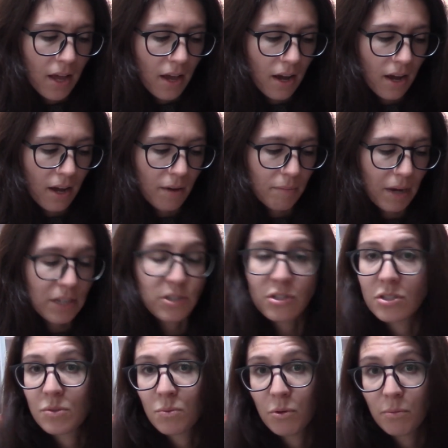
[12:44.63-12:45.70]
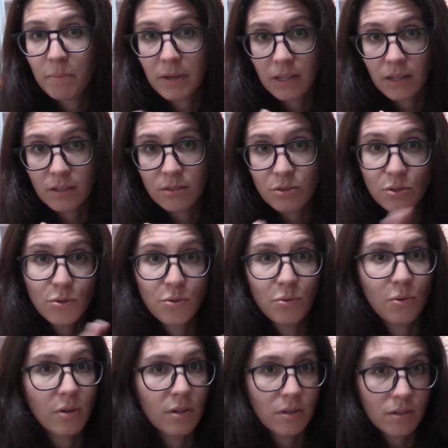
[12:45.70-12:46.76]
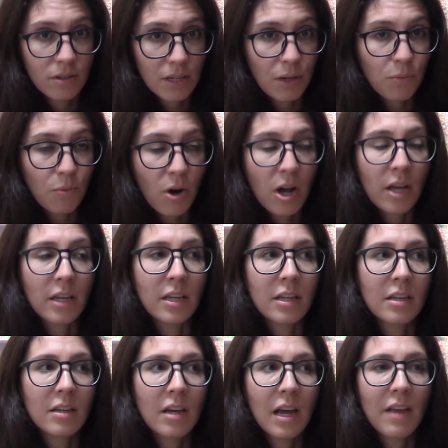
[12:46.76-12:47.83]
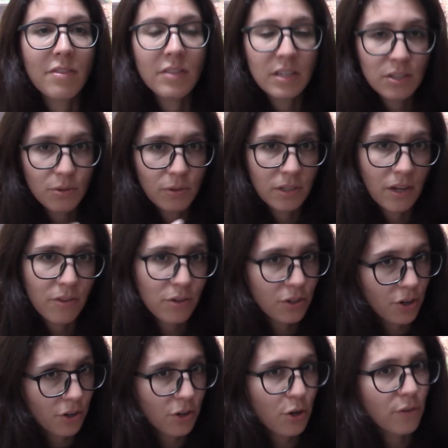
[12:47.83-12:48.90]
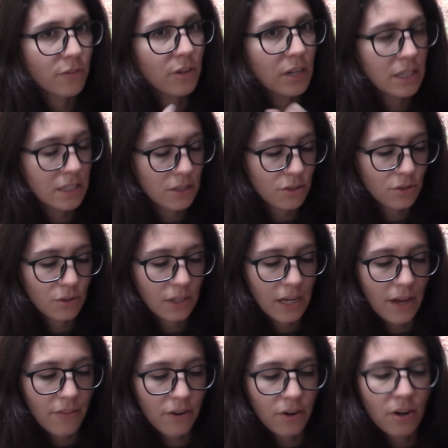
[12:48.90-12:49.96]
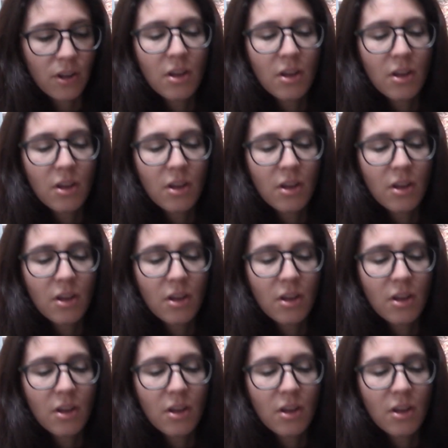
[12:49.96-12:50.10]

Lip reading: I just will do knit 1 and then do another yarn over and knit 2 together,